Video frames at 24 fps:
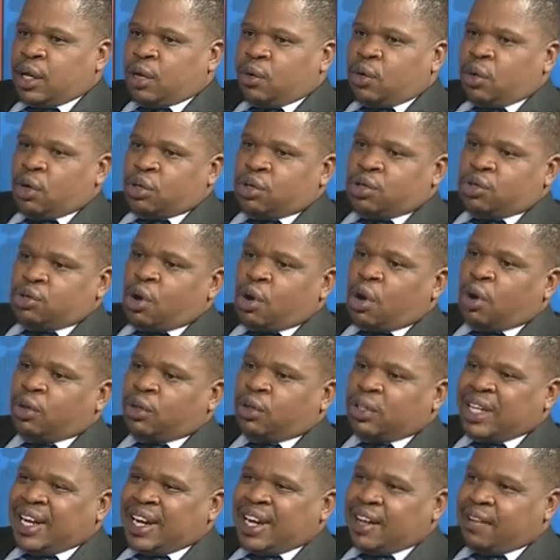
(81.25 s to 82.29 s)
control
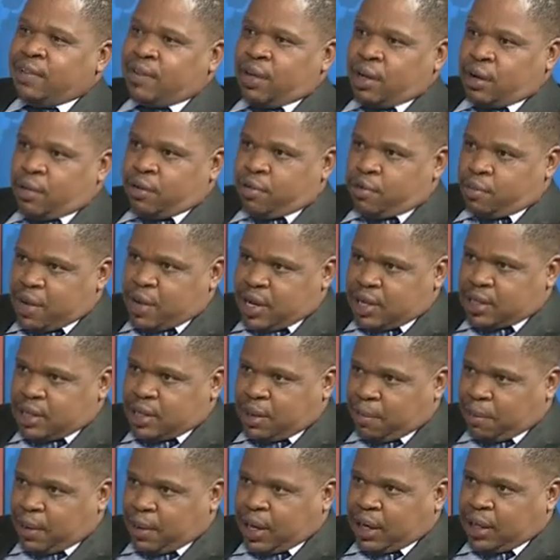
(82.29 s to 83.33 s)
the level of money
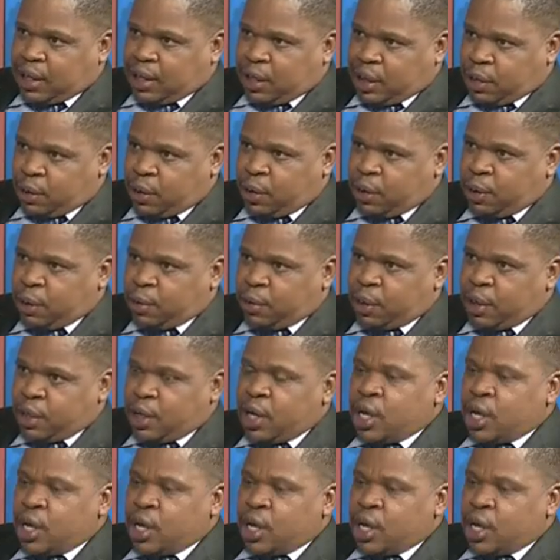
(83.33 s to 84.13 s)
supply in the economy.